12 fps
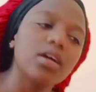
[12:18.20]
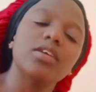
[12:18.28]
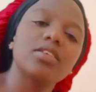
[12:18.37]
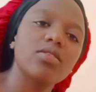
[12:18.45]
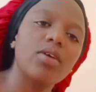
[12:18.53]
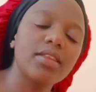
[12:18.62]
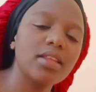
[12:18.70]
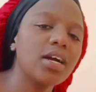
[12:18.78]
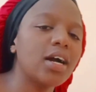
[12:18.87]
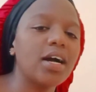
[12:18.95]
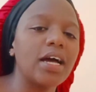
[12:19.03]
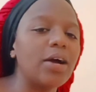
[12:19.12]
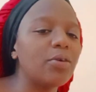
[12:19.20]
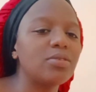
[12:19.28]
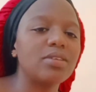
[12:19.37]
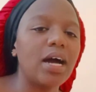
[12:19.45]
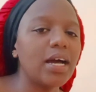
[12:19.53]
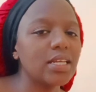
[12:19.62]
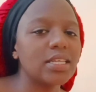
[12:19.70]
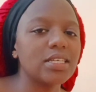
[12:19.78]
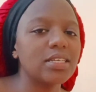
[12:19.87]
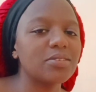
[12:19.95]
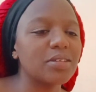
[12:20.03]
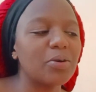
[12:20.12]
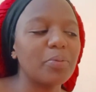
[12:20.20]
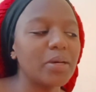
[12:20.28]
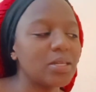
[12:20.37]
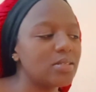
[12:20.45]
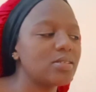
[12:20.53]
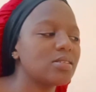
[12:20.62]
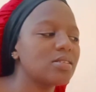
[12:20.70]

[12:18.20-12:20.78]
So I think I would highly recommend.